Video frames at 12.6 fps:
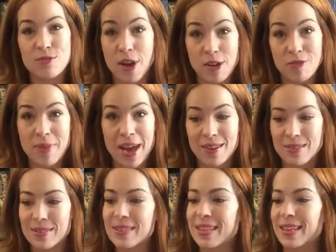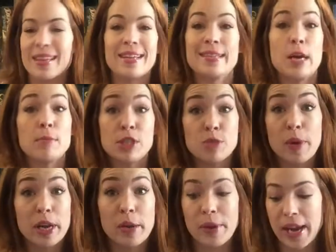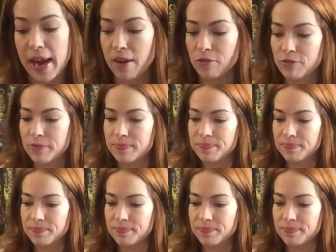£5 and that's how much money we have.